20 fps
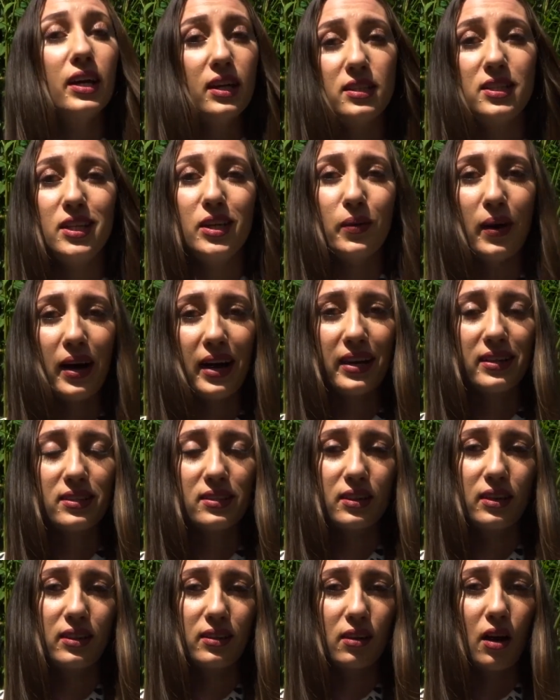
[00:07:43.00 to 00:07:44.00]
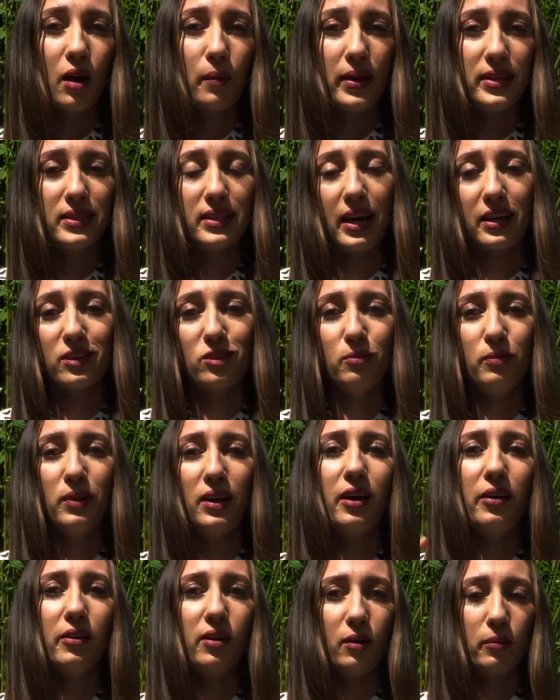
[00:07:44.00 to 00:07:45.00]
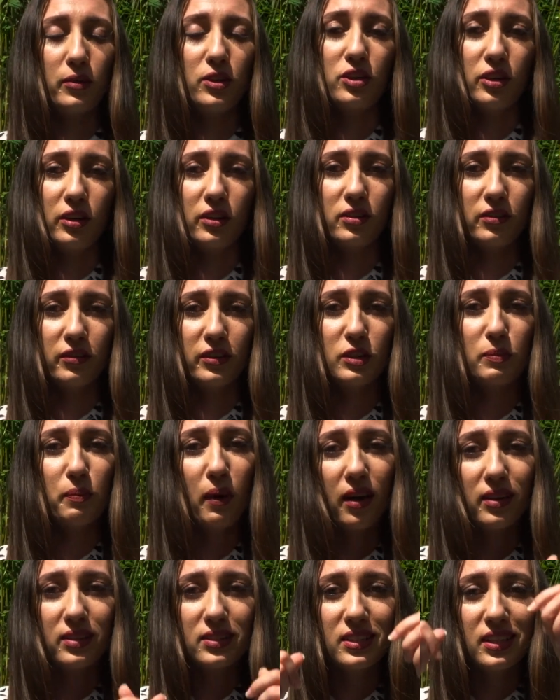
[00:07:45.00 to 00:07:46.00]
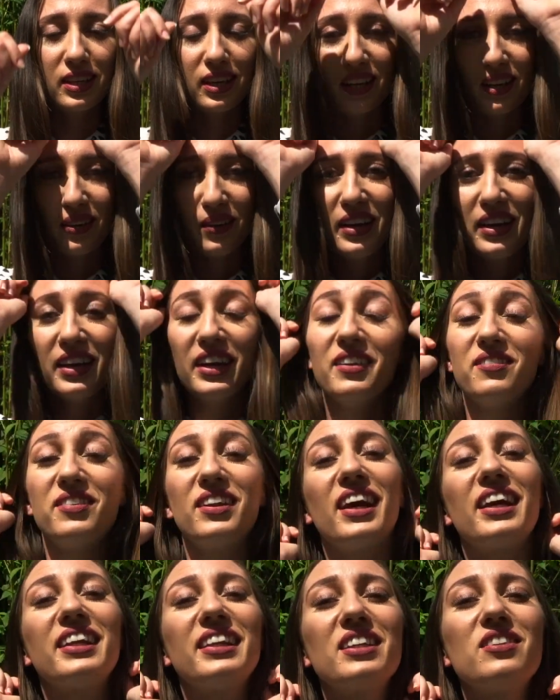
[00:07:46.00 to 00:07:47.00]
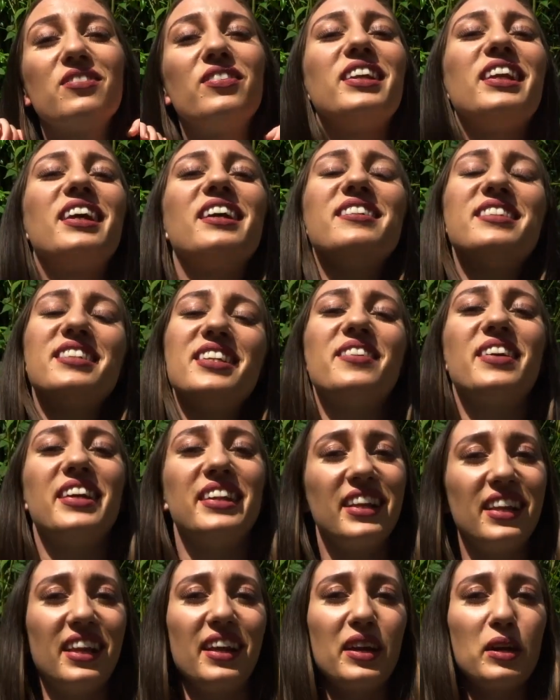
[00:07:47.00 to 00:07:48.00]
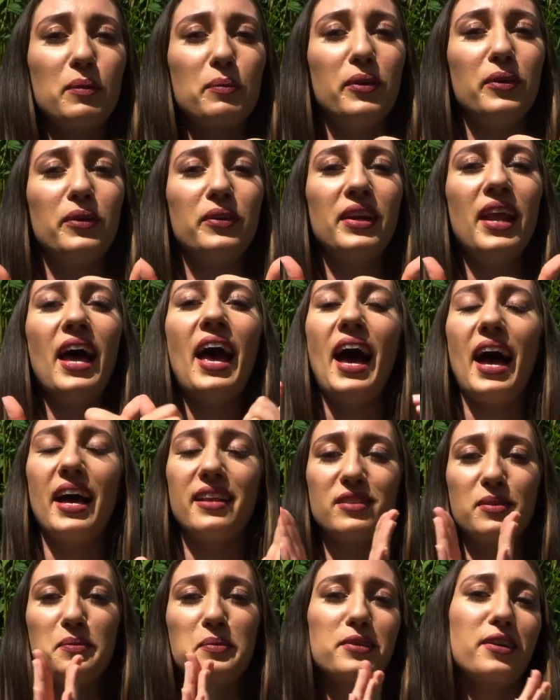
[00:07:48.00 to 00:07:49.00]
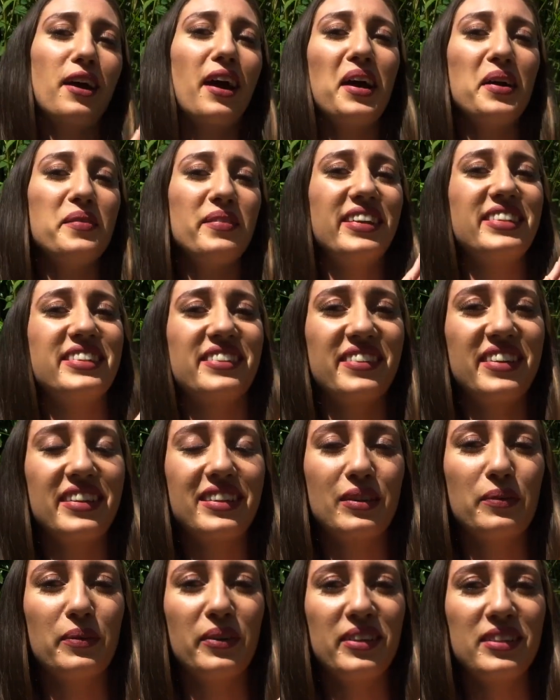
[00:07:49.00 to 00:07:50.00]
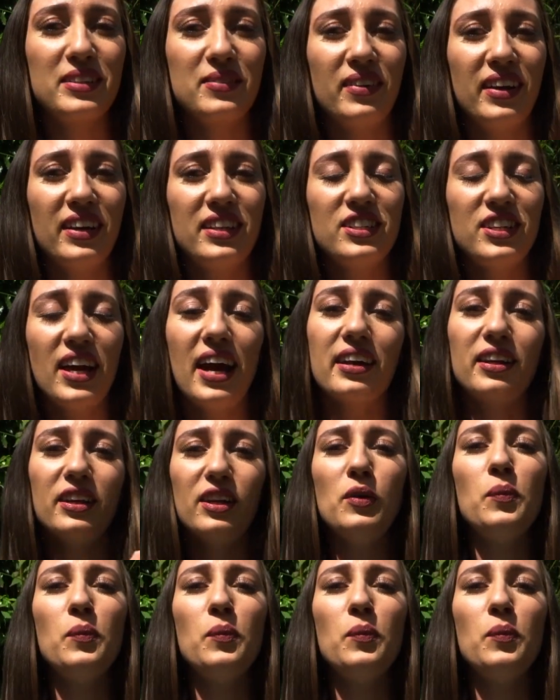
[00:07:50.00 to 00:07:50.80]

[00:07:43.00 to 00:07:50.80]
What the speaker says: do ask in the comment section below and I'll be sure to respond to you. If you like this video, do hit the like button and subscribe, as it really supports my channel.